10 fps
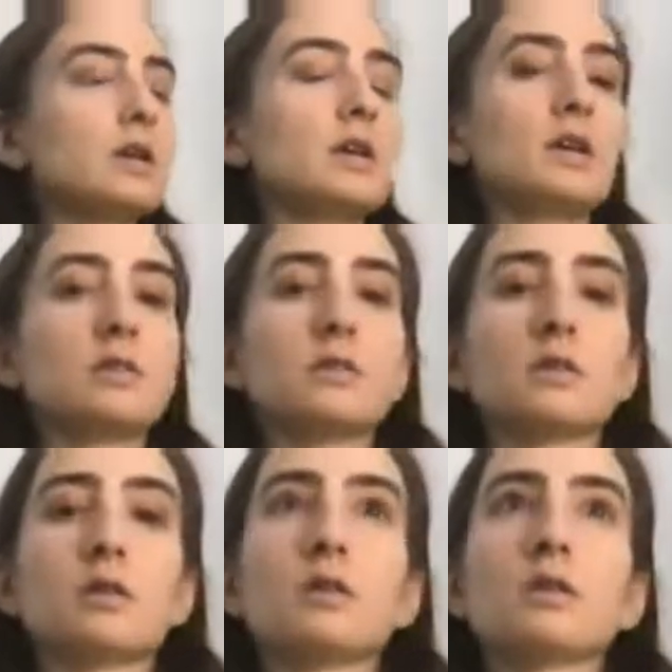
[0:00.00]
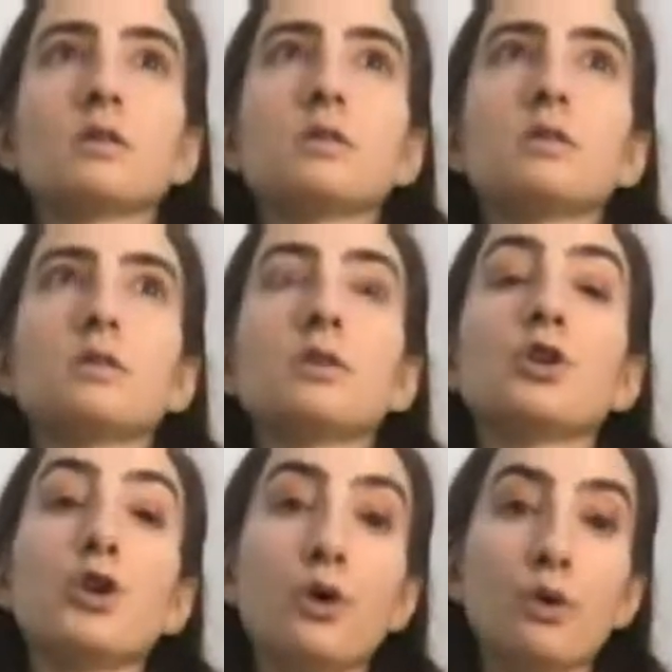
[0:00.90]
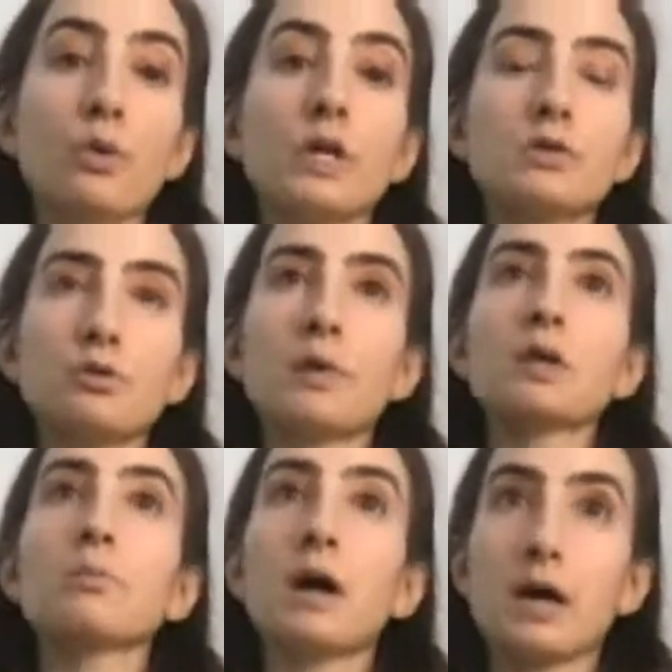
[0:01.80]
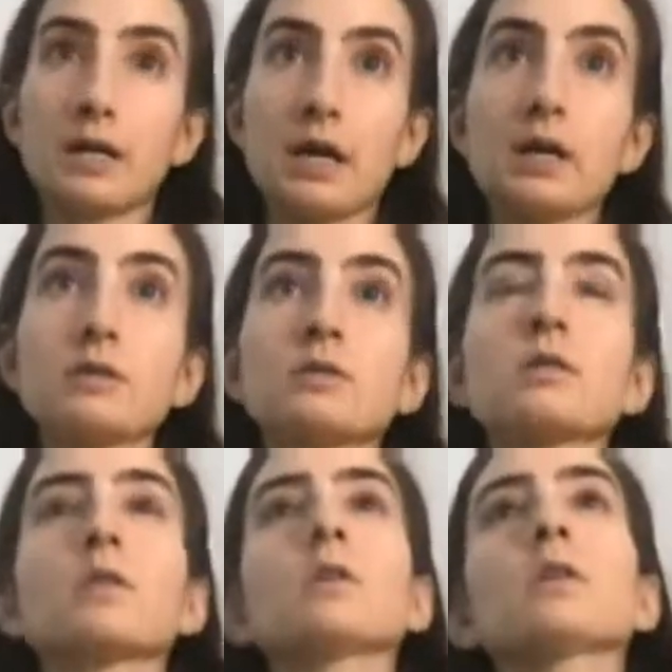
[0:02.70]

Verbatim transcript: It's uh, the Know and Do Better podcast.